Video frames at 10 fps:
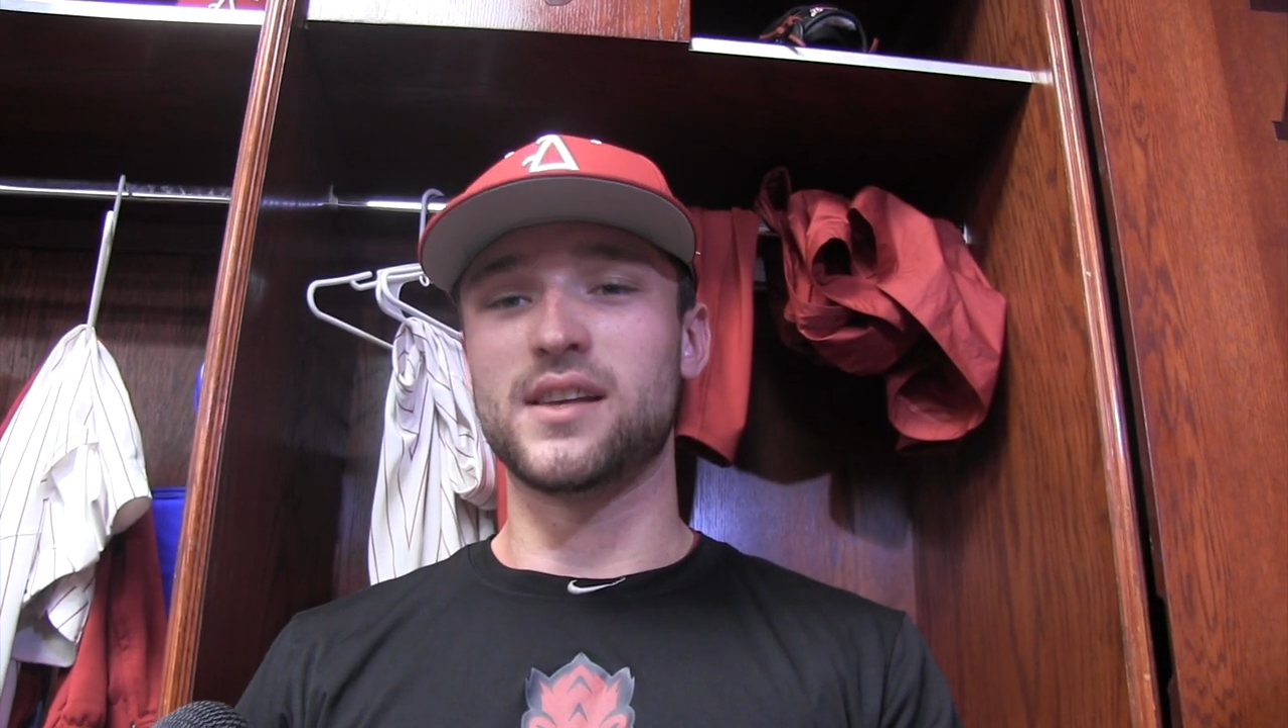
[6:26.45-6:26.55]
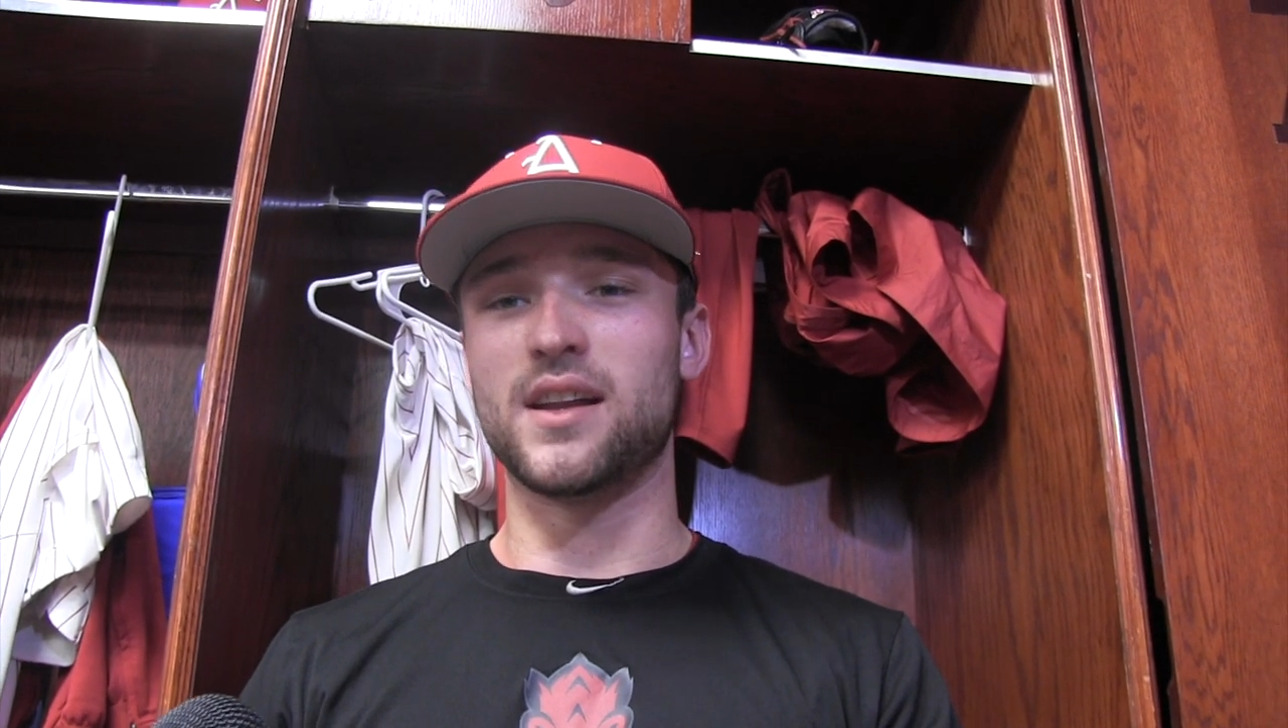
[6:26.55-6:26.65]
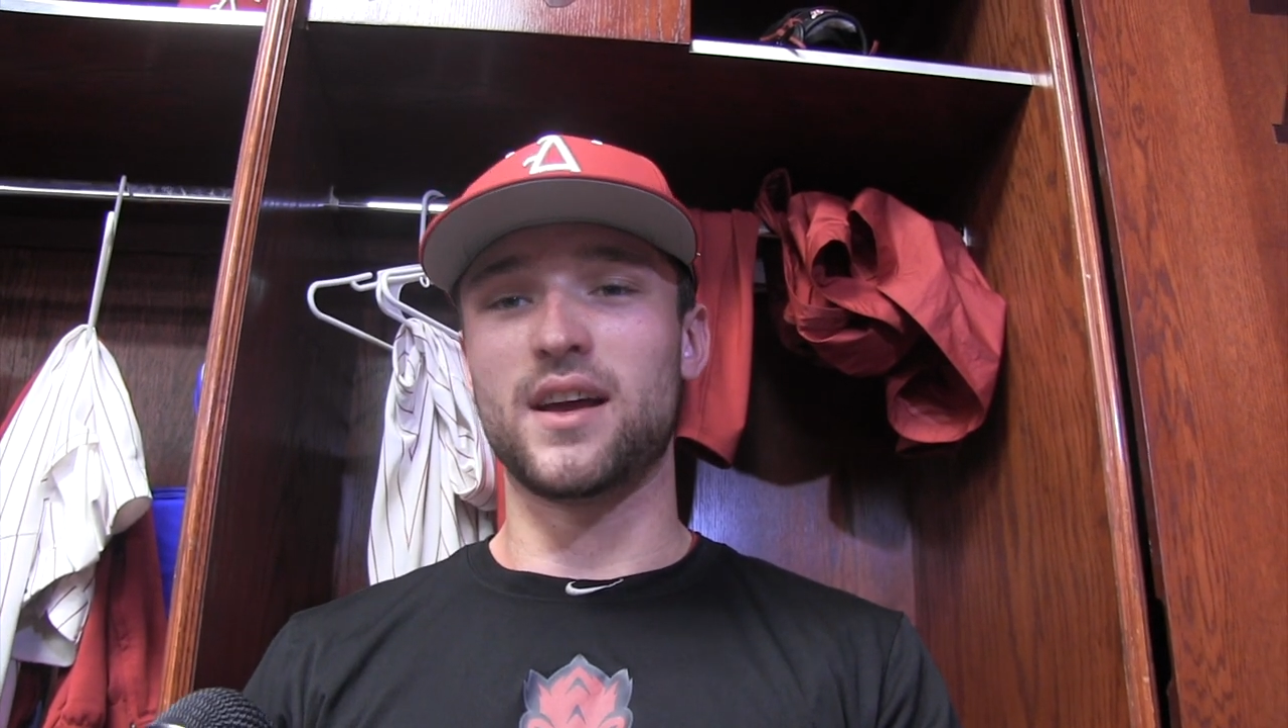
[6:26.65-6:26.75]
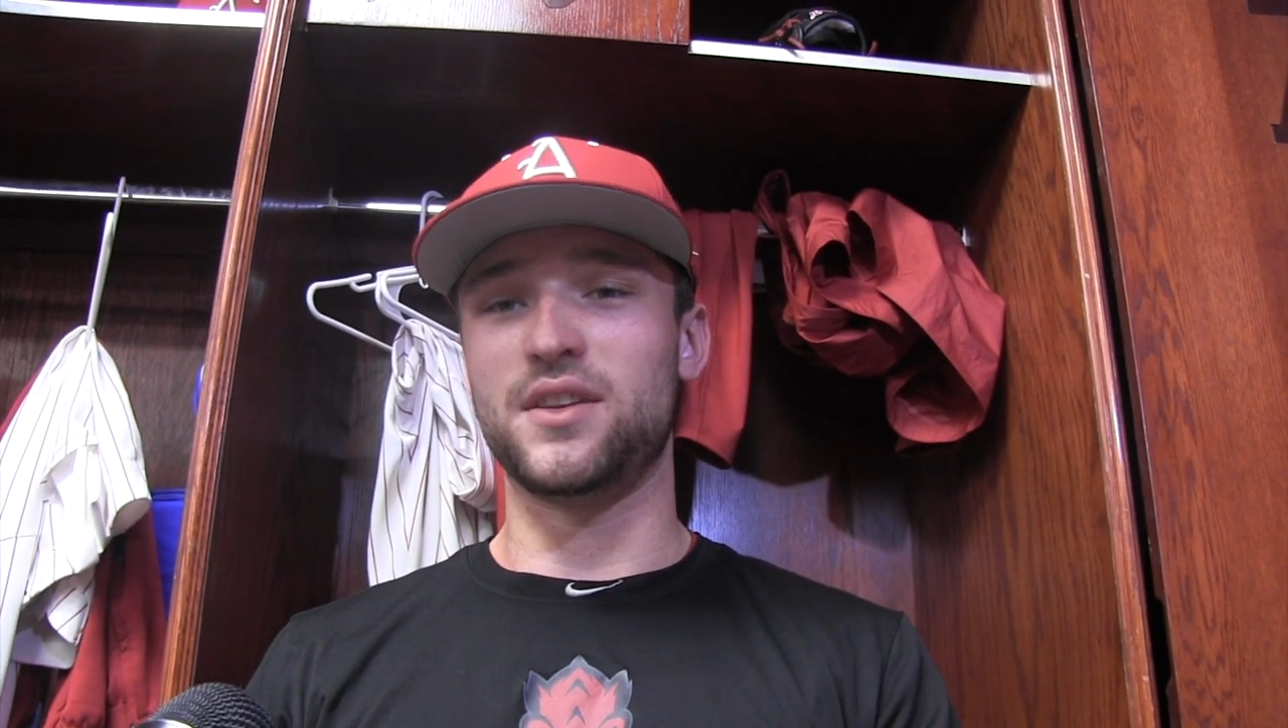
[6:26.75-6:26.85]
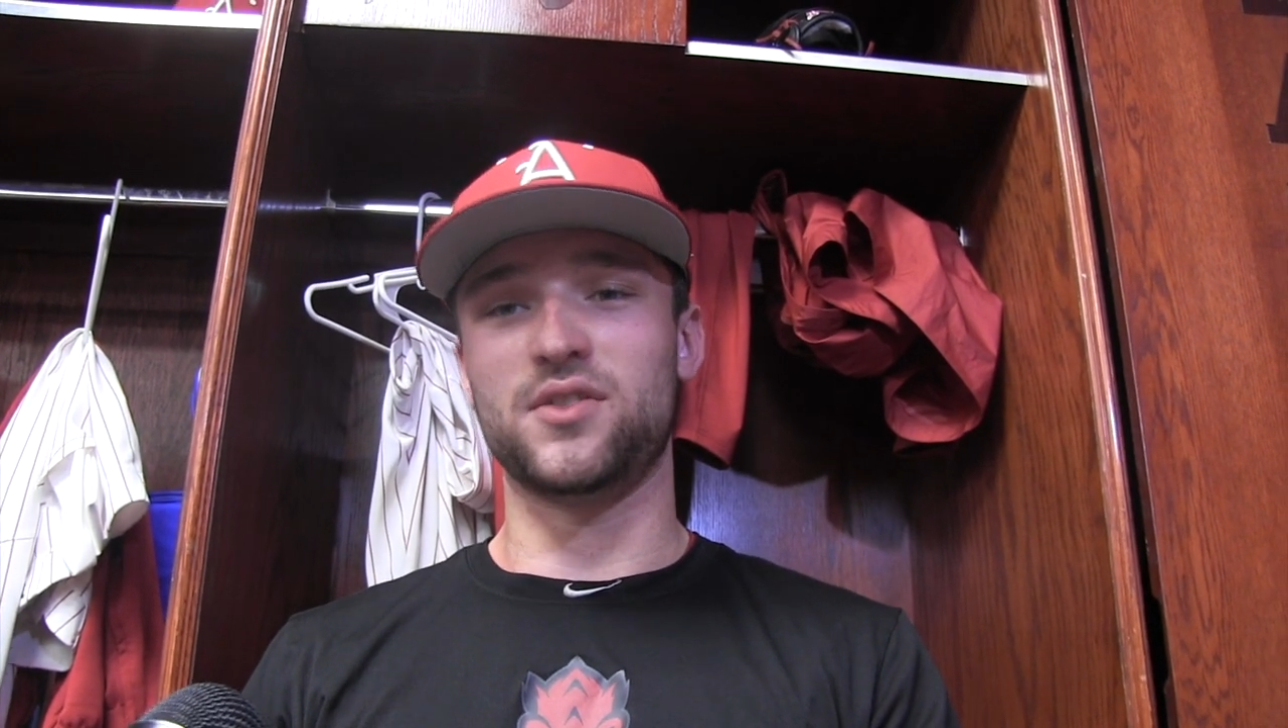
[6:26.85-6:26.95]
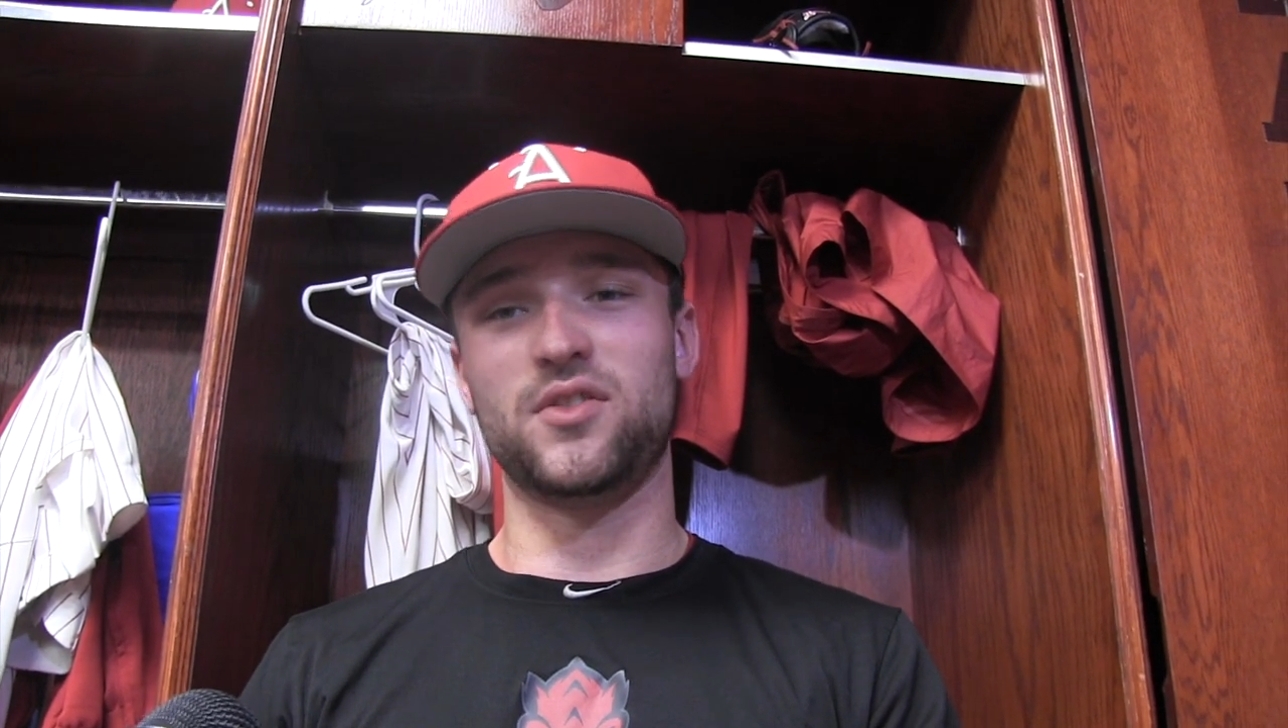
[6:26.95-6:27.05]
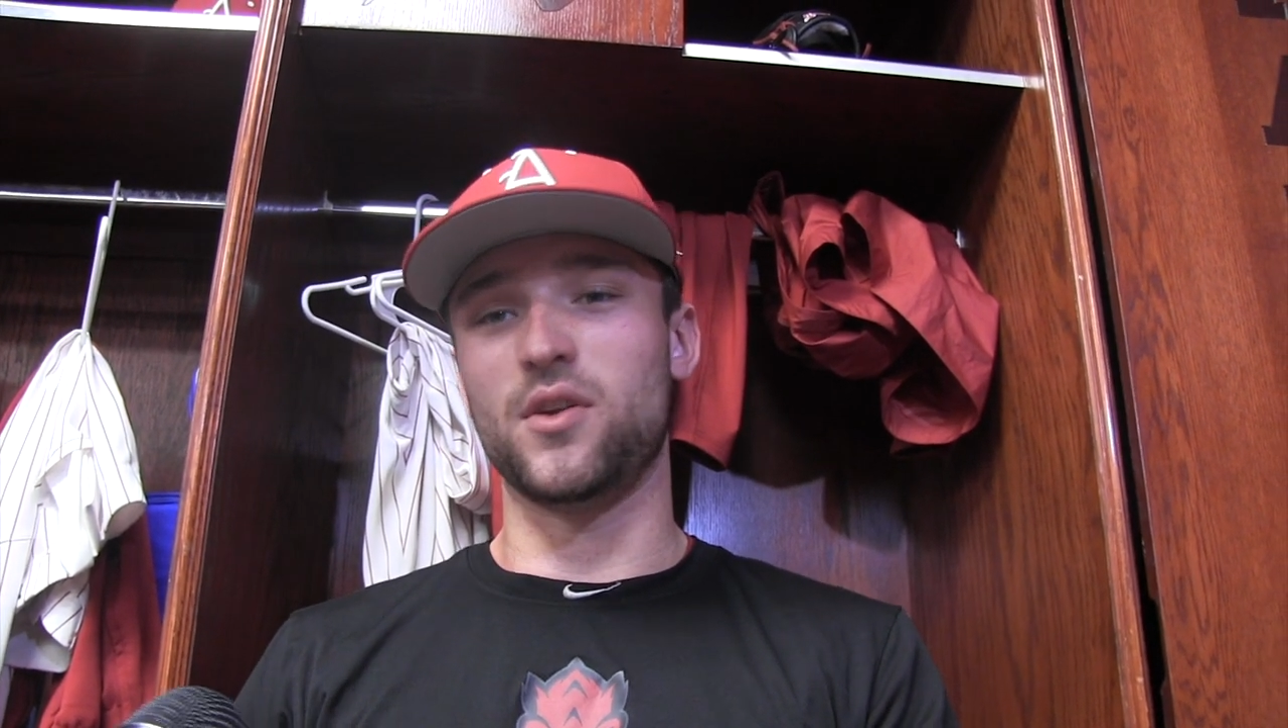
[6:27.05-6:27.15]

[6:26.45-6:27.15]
and I just